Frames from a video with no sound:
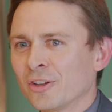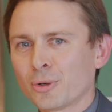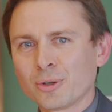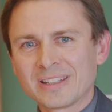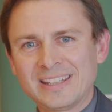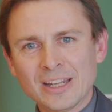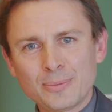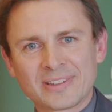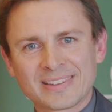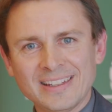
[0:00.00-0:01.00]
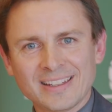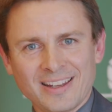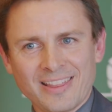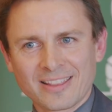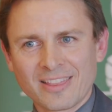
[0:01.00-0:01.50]
So here we see
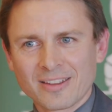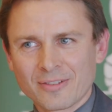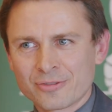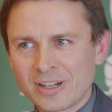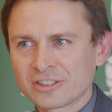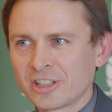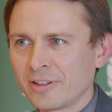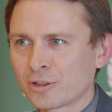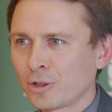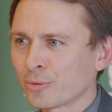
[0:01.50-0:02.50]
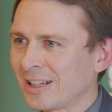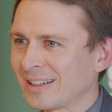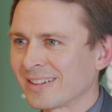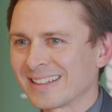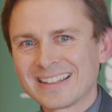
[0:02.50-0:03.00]
that the French Civil Code,
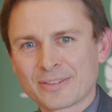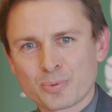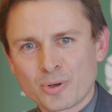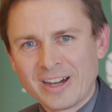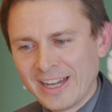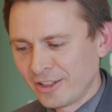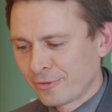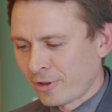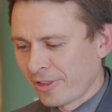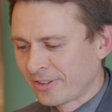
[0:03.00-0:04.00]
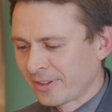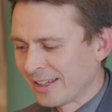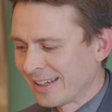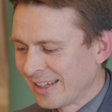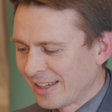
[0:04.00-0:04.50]
well, it's providing for
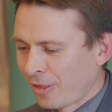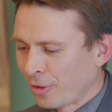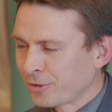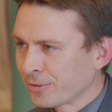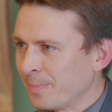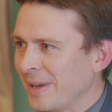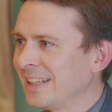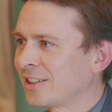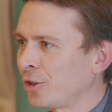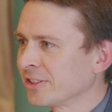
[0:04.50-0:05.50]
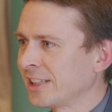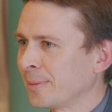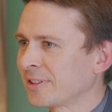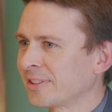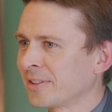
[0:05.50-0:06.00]
those main
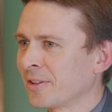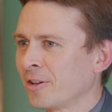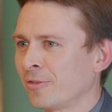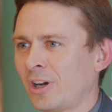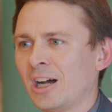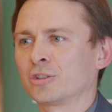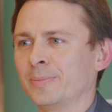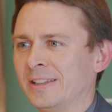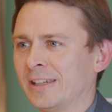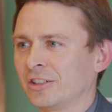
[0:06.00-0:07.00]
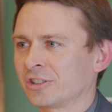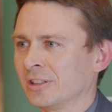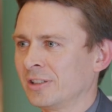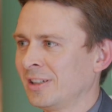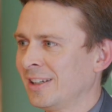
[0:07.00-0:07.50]
concepts for
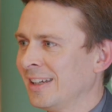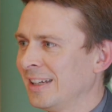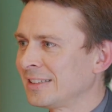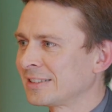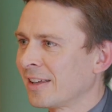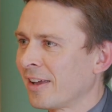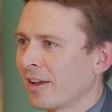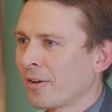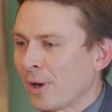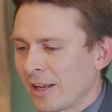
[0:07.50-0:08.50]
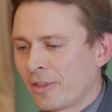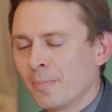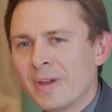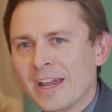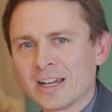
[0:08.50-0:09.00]
argumentation. It's
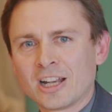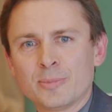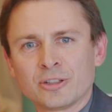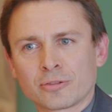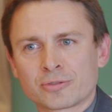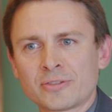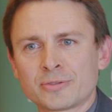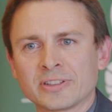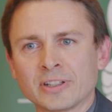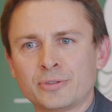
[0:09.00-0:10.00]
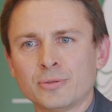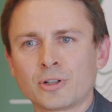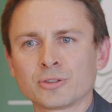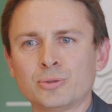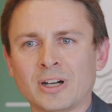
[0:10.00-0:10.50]
the main element of reference if you
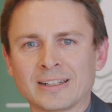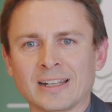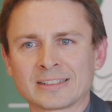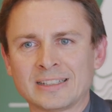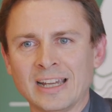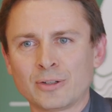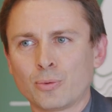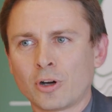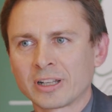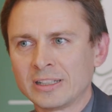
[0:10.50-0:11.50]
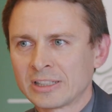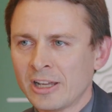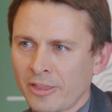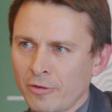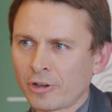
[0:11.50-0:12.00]
want to understand what is
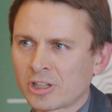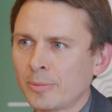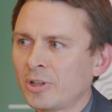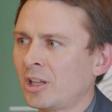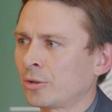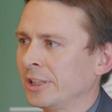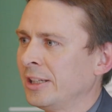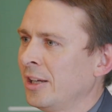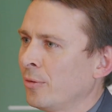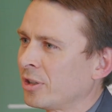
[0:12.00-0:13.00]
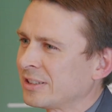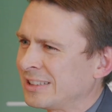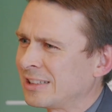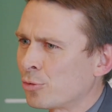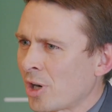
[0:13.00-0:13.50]
the vocabulary, what
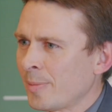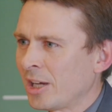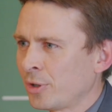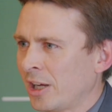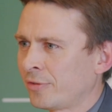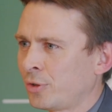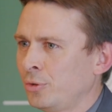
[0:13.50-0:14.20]
is the grammar you have